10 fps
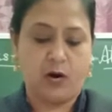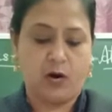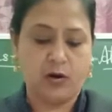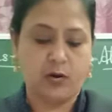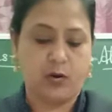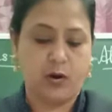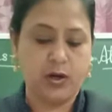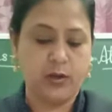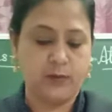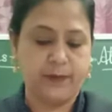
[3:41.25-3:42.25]
on
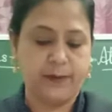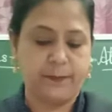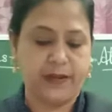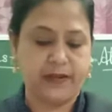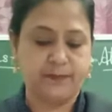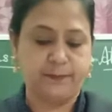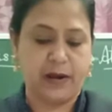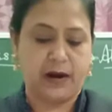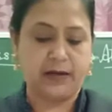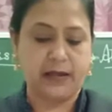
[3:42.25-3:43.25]
all human beings,
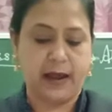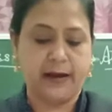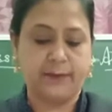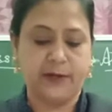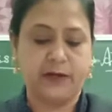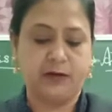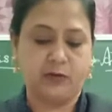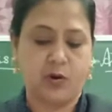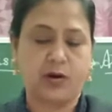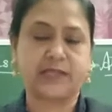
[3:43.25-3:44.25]
plant, animal,
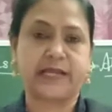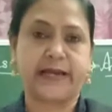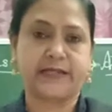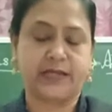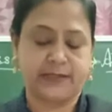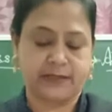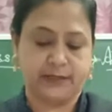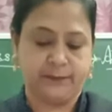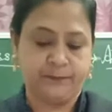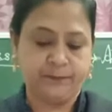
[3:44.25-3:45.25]
rocks,
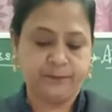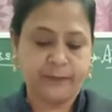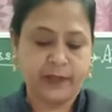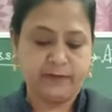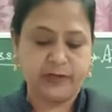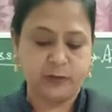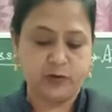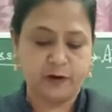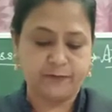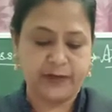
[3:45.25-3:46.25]
etc. We do
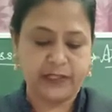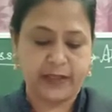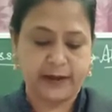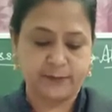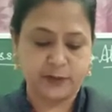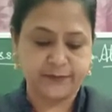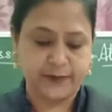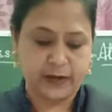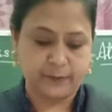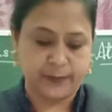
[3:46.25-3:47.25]
not feel the
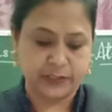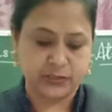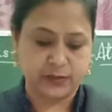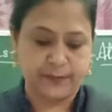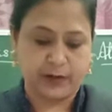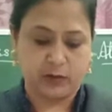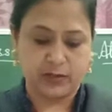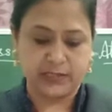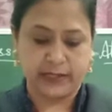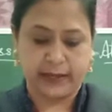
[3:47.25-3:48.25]
atmospheric pressure
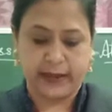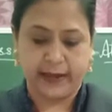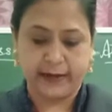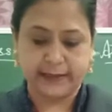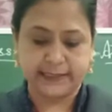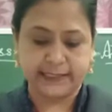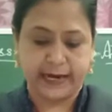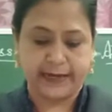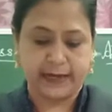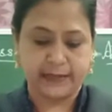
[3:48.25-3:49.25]
because the air
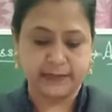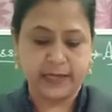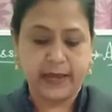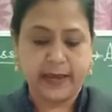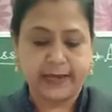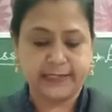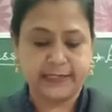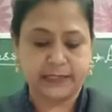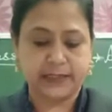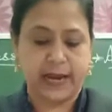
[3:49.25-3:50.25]
inside us
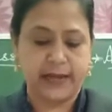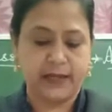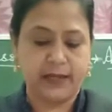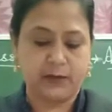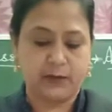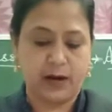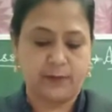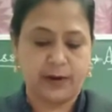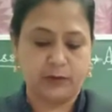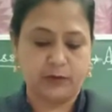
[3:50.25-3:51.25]
exert an equal
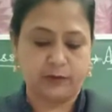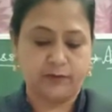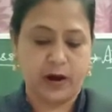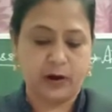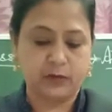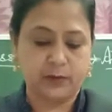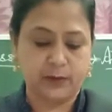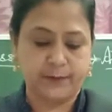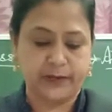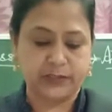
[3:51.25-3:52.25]
amount of
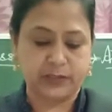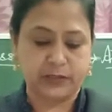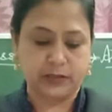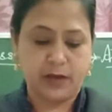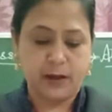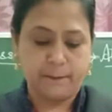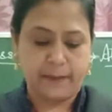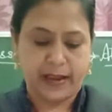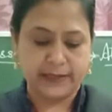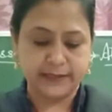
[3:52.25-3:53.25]
outward pressure,
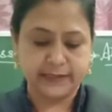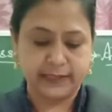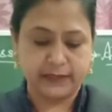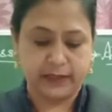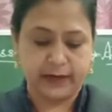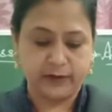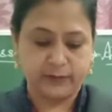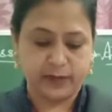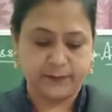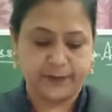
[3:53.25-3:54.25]
balancing the
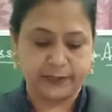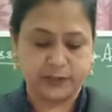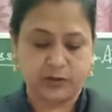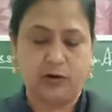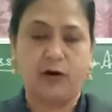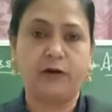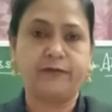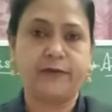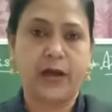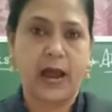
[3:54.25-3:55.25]
inward pressure
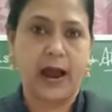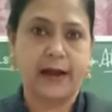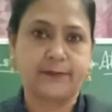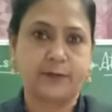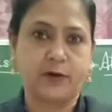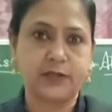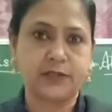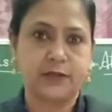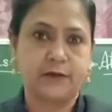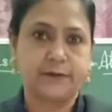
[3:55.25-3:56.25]
of
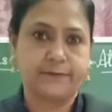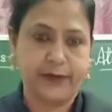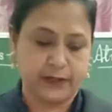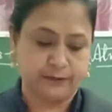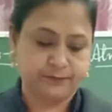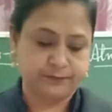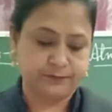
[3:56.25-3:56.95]
atmosphere.